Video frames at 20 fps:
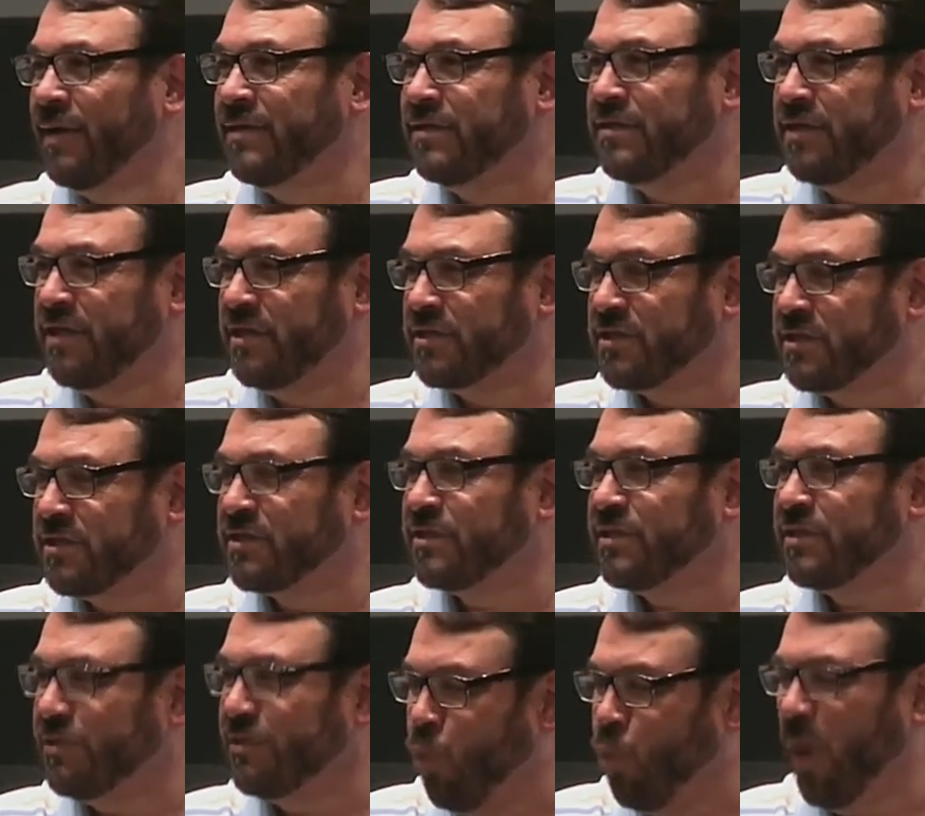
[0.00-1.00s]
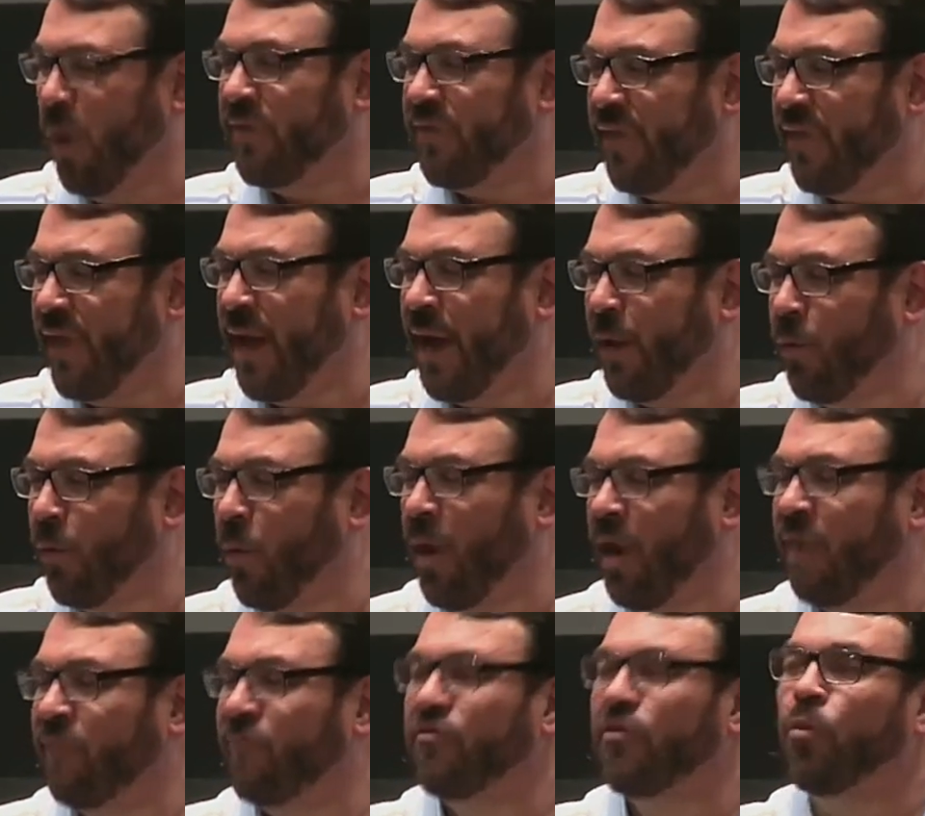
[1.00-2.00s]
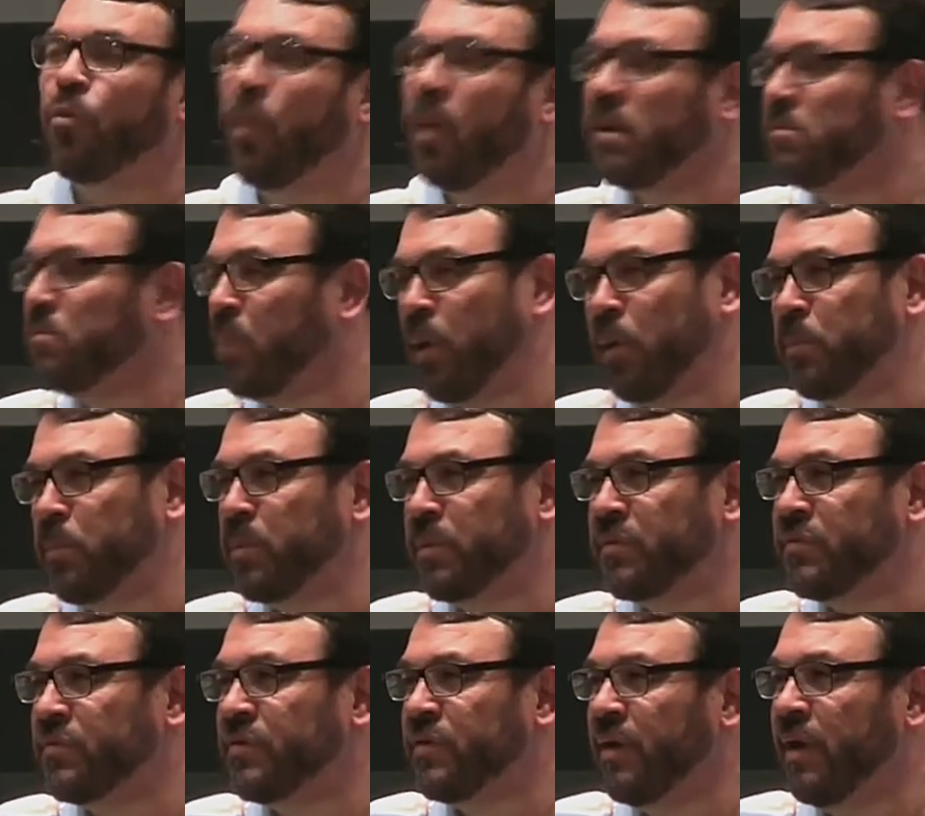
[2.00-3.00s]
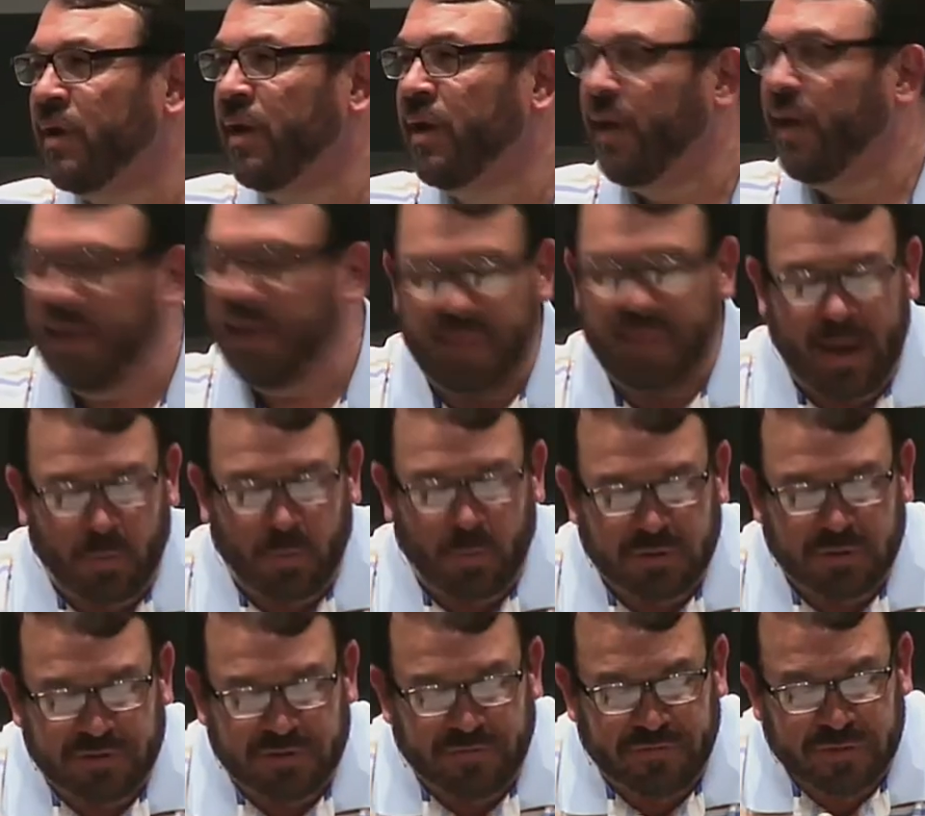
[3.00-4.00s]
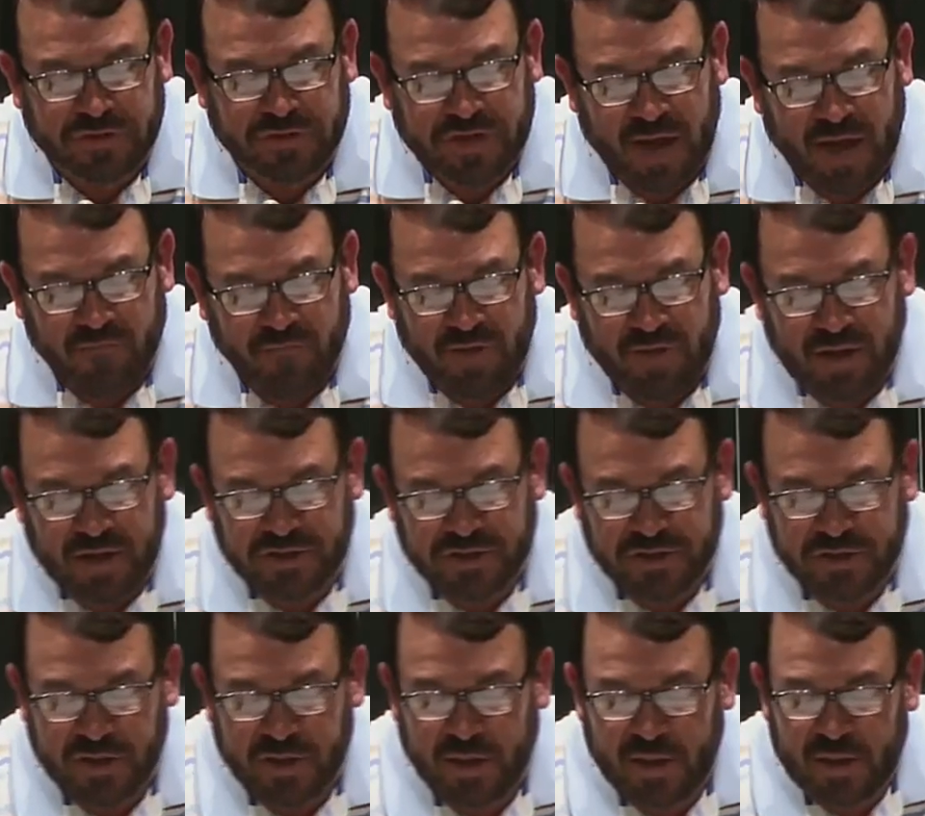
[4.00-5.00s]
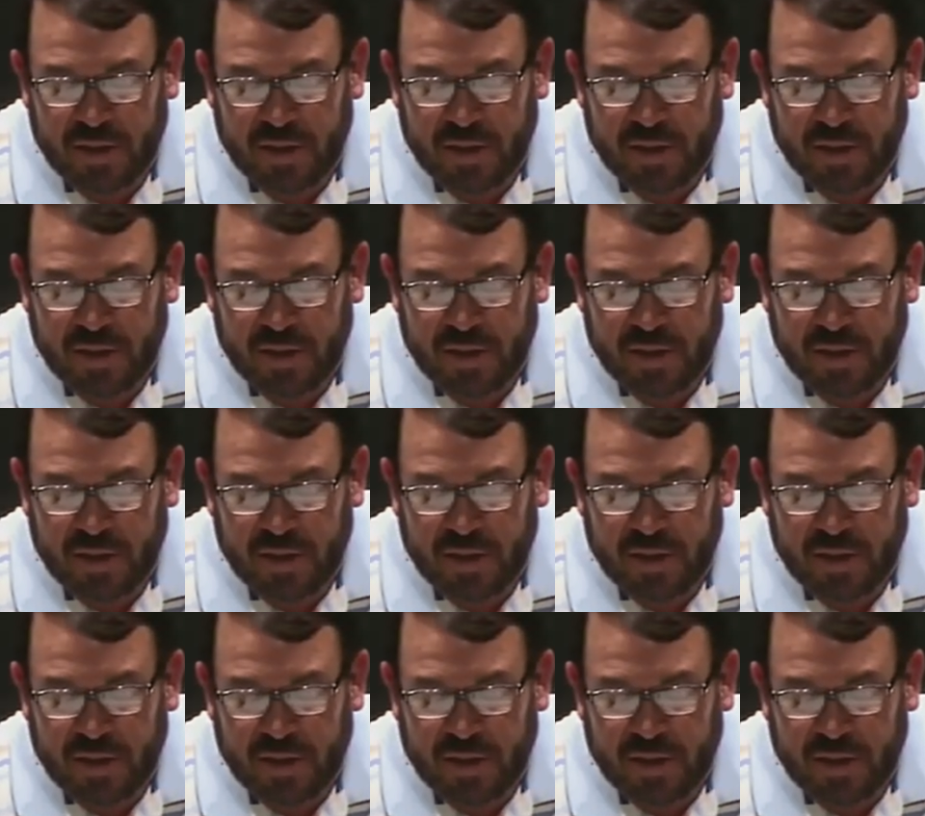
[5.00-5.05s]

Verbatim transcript: Jesus went that way for one purpose, and that was for salvation.